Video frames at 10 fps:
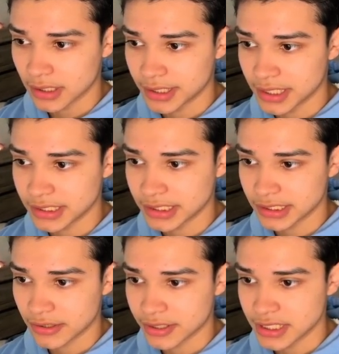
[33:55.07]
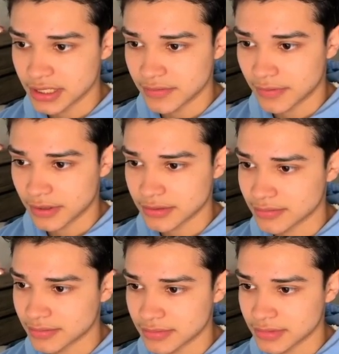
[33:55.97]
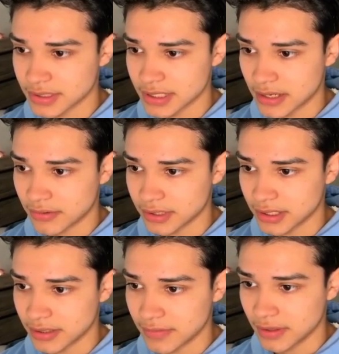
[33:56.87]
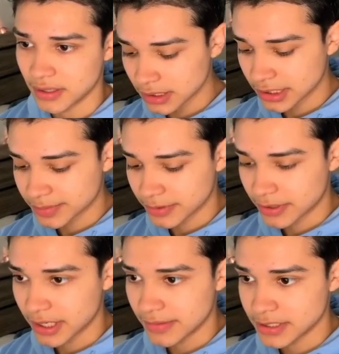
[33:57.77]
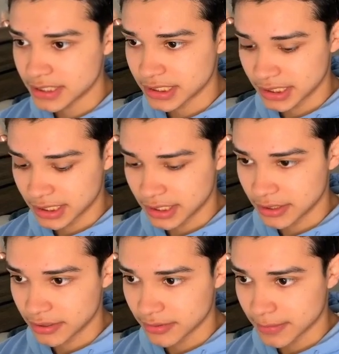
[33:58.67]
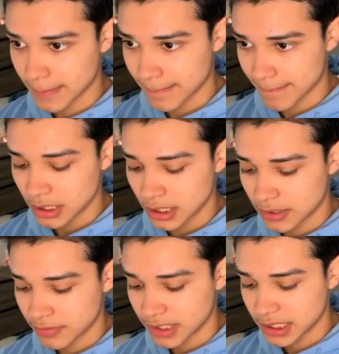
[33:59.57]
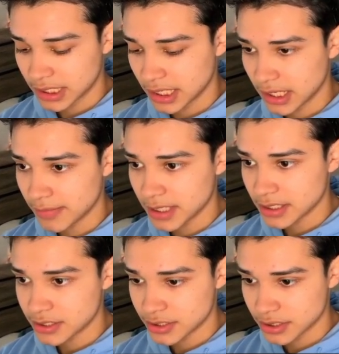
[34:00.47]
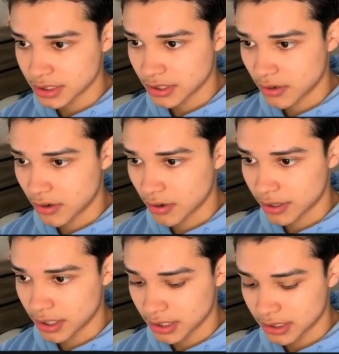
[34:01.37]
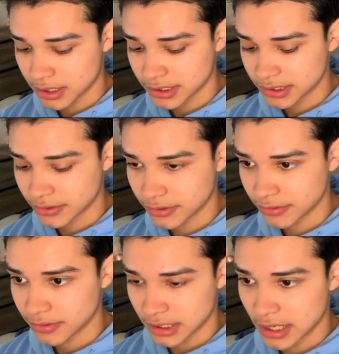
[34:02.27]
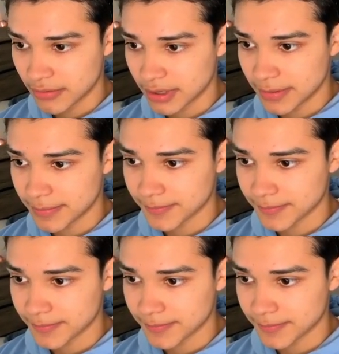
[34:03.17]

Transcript: this is our div, our title div. Let's put our images in here, and we did image card, so that way.